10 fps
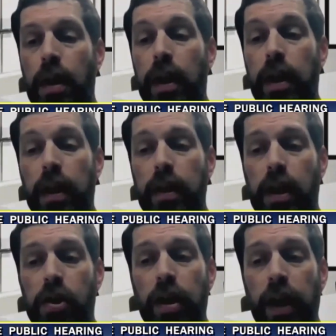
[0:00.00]
In
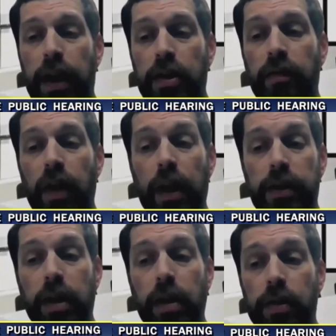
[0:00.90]
addition, CASA
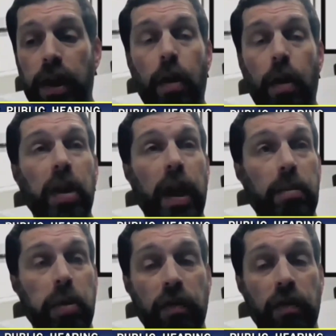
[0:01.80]
volunteers can help play a
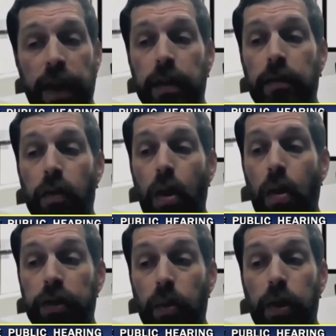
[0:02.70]
preventative
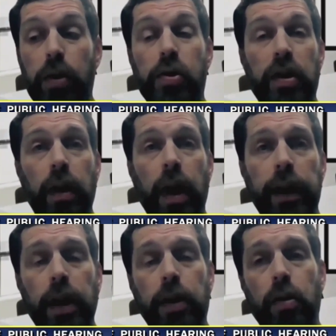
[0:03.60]
role to reduce the
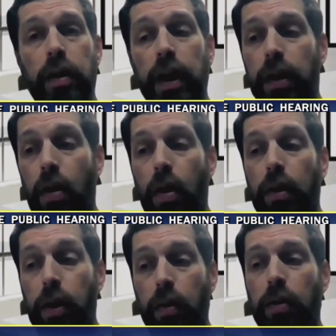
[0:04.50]
likelihood that
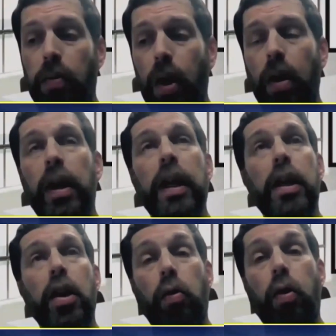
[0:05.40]
youth will
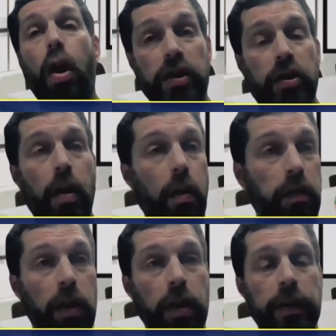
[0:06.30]
cross
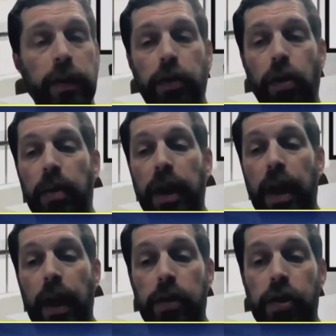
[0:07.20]
over in the
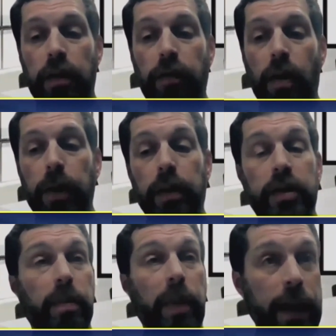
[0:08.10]
terminology from the
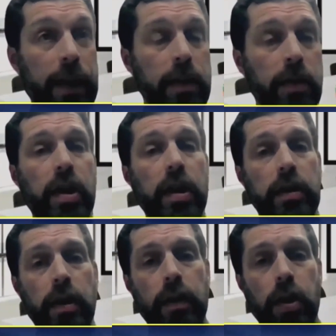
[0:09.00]
dependency
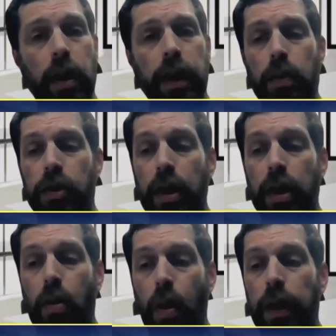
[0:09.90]
to the delinquency
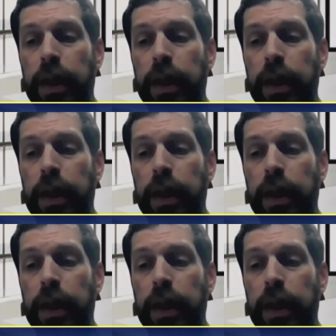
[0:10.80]
court.